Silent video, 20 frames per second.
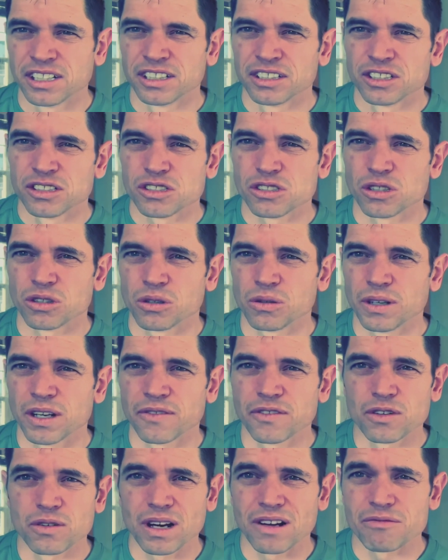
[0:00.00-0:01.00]
So if you
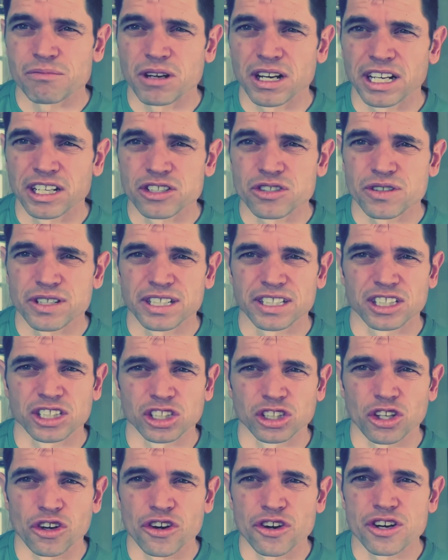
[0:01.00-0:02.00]
don't have a brain injury,
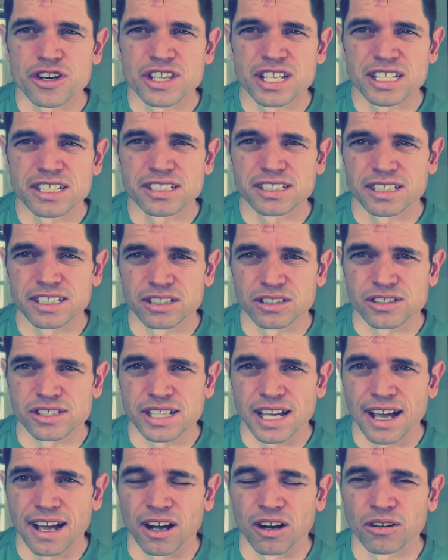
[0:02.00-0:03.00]
learn these skills
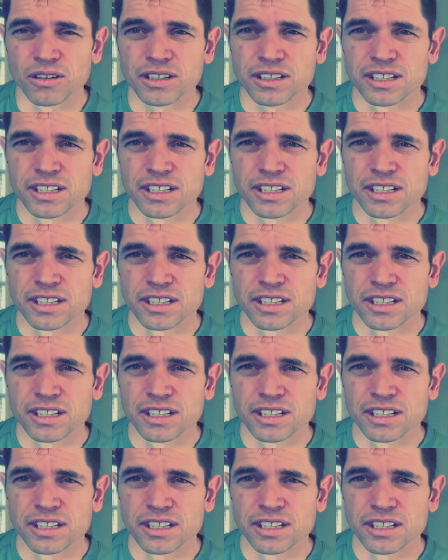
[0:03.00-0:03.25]
now.